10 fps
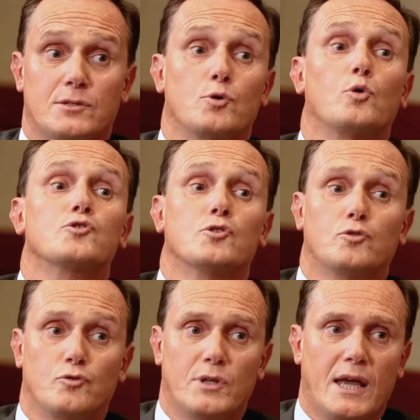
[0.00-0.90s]
And
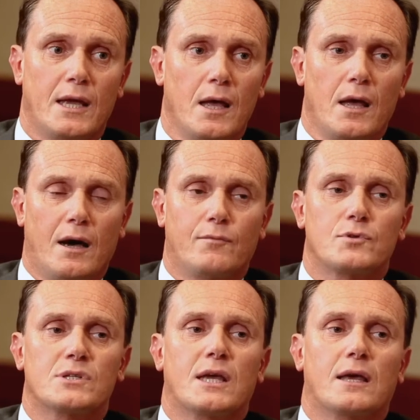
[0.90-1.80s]
also today, I
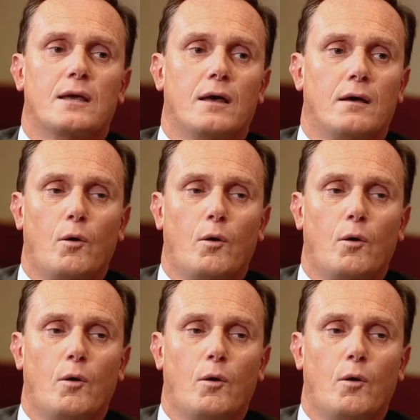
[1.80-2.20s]
would say, uh,